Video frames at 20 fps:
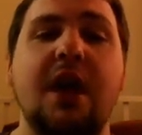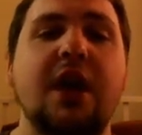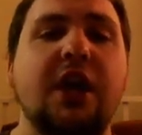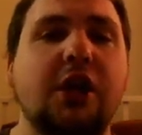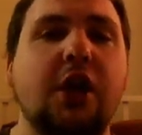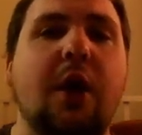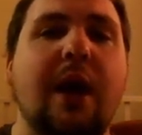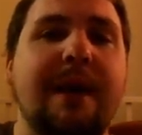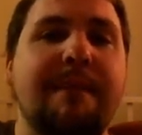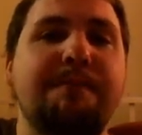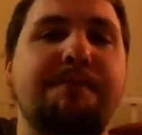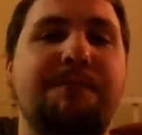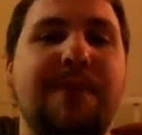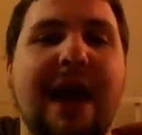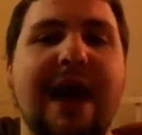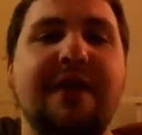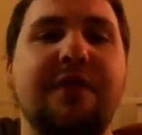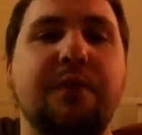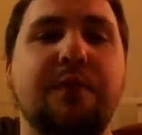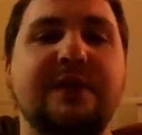You know, and
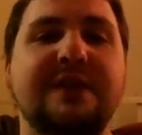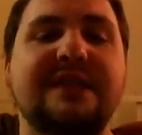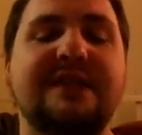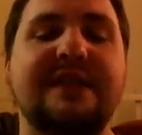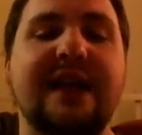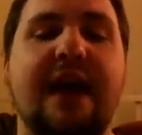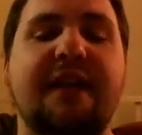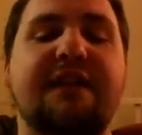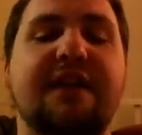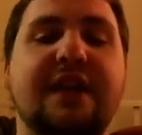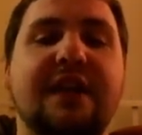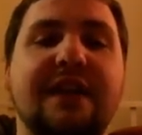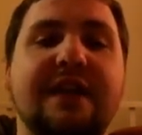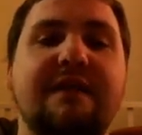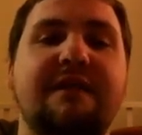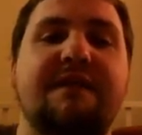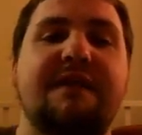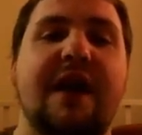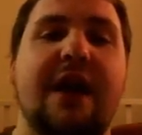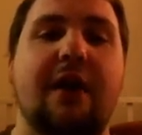Beth was
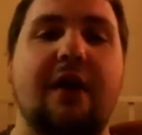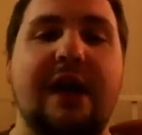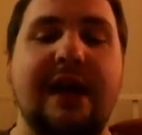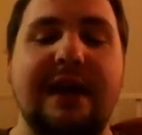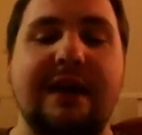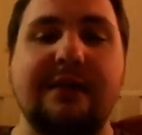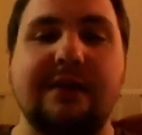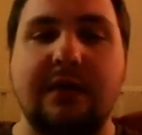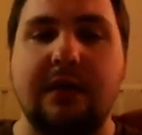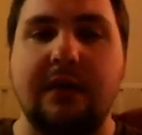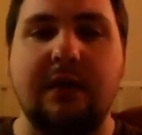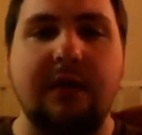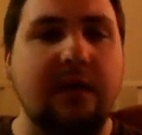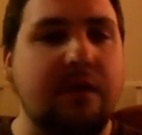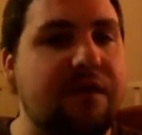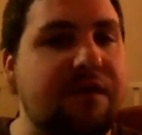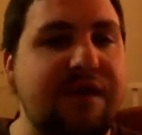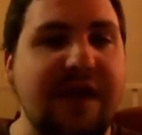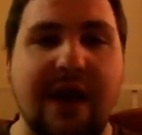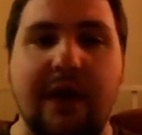definitely very,
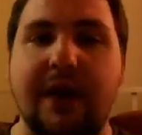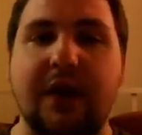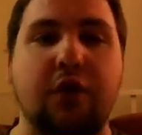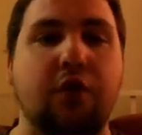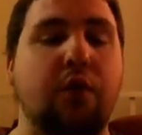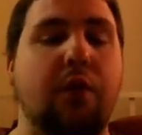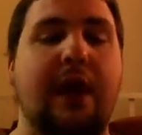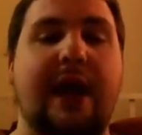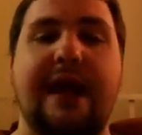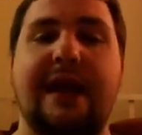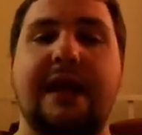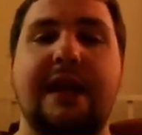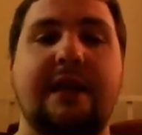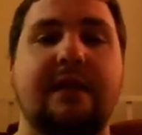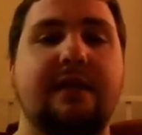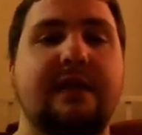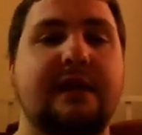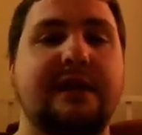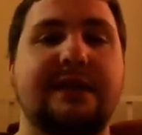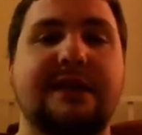very great
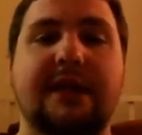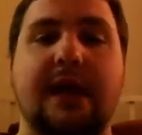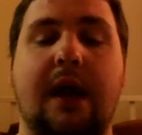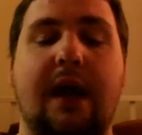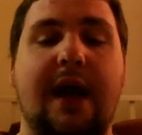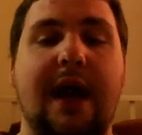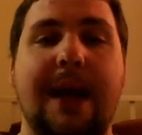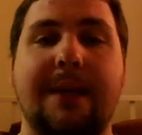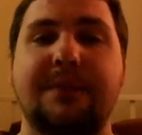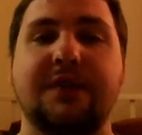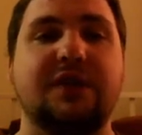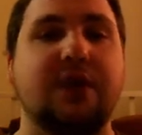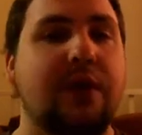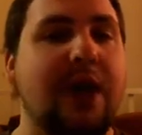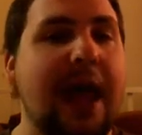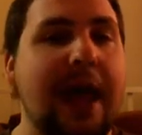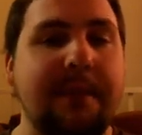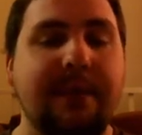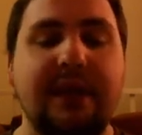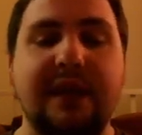in this uh, episode.
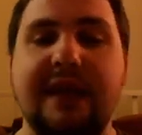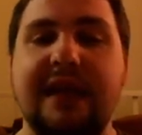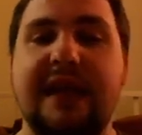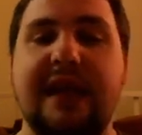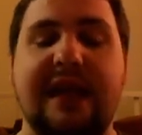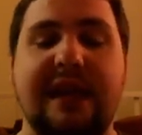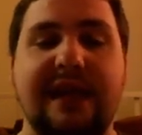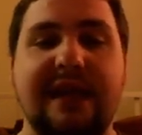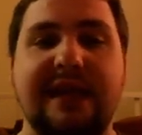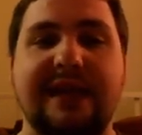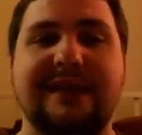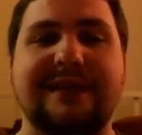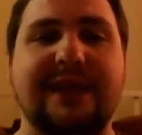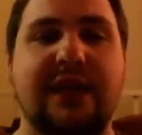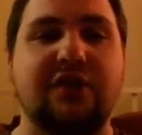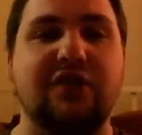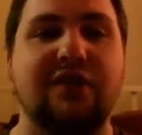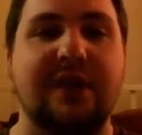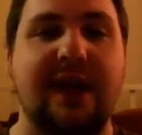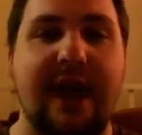Emily Kinney did
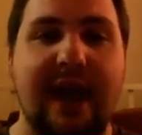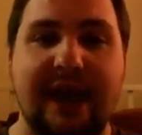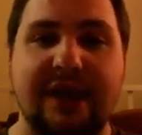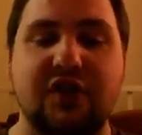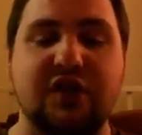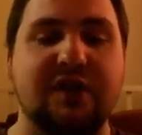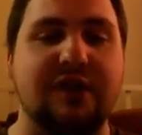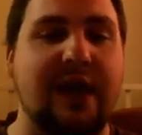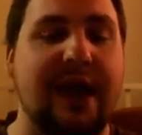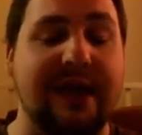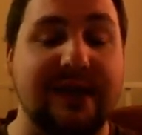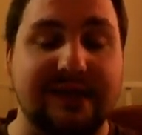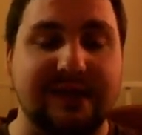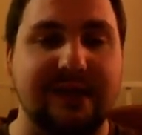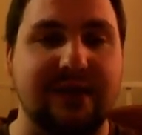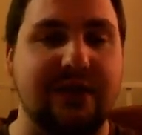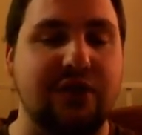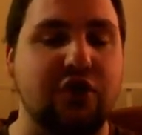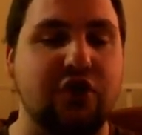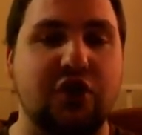such an ex-
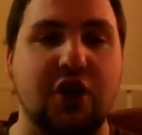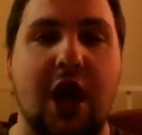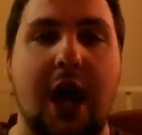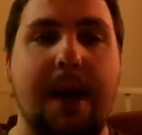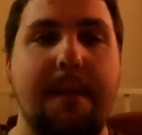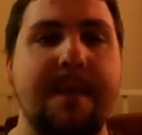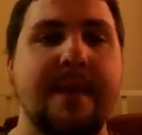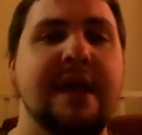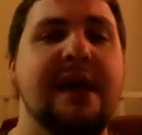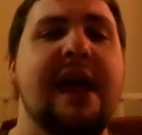excellent job.